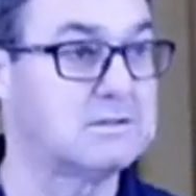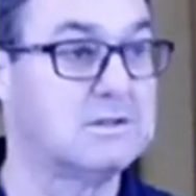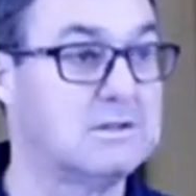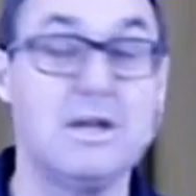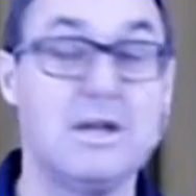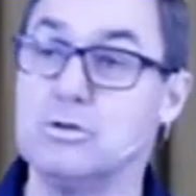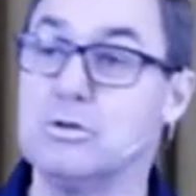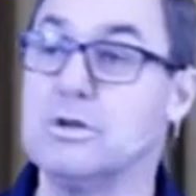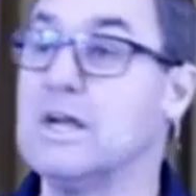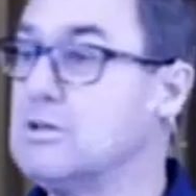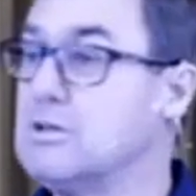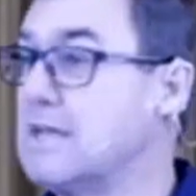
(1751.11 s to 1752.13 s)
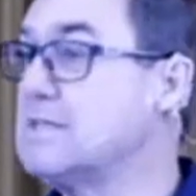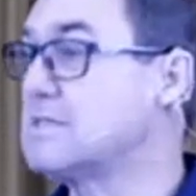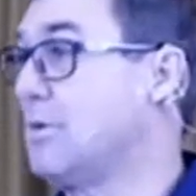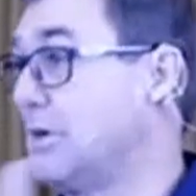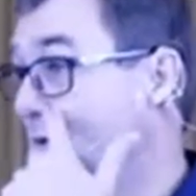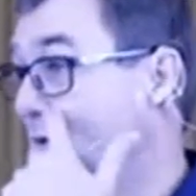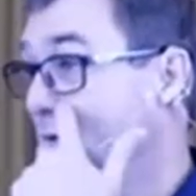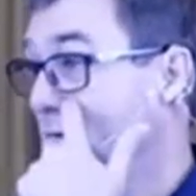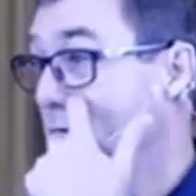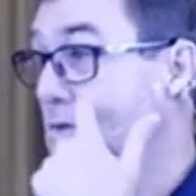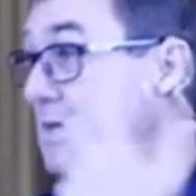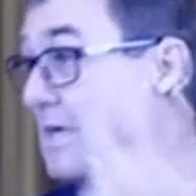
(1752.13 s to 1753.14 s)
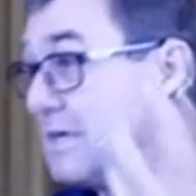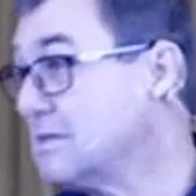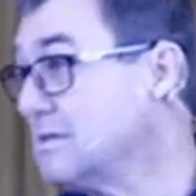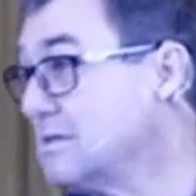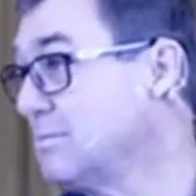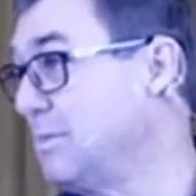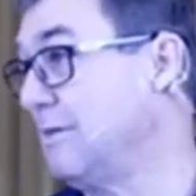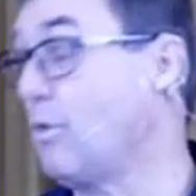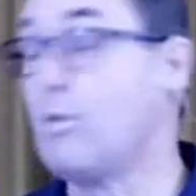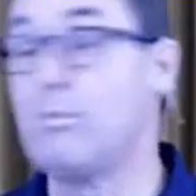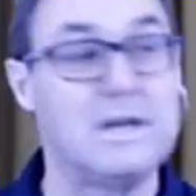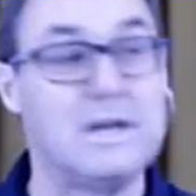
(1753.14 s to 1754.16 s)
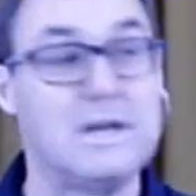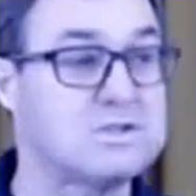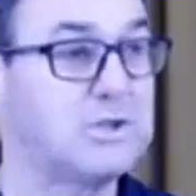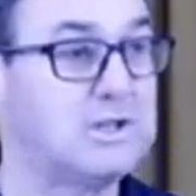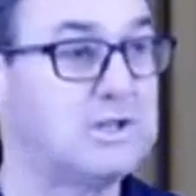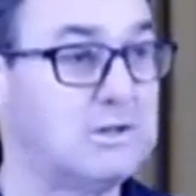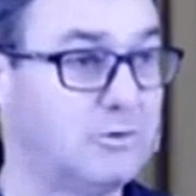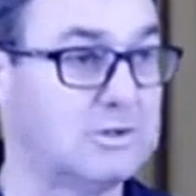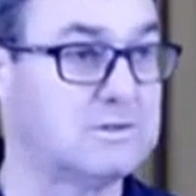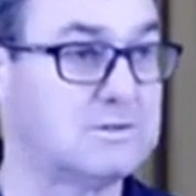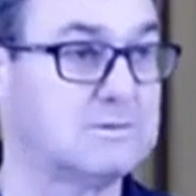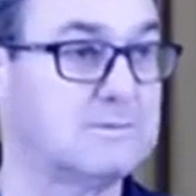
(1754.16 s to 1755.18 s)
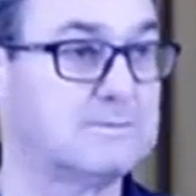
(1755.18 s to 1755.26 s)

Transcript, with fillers: Now you're going to get somebody who doesn't believe or believe something different.